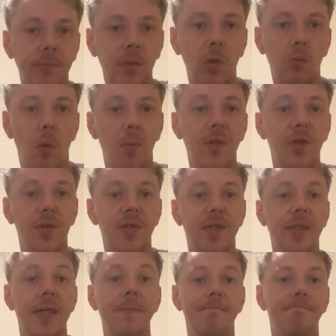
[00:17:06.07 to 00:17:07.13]
are we doing
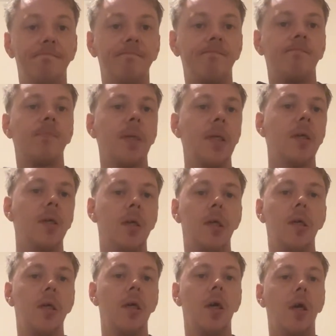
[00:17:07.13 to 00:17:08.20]
today?
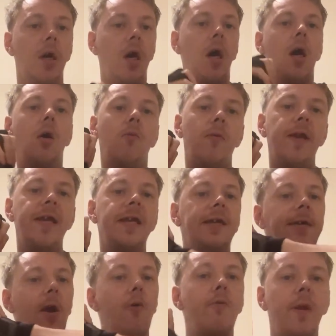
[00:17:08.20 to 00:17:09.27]
Are we
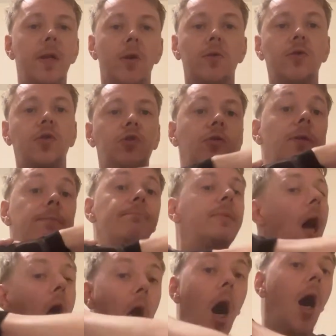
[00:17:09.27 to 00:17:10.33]
going on
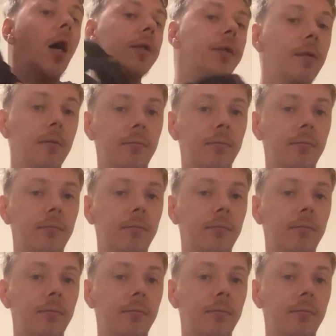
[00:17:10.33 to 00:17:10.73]
StreamYard?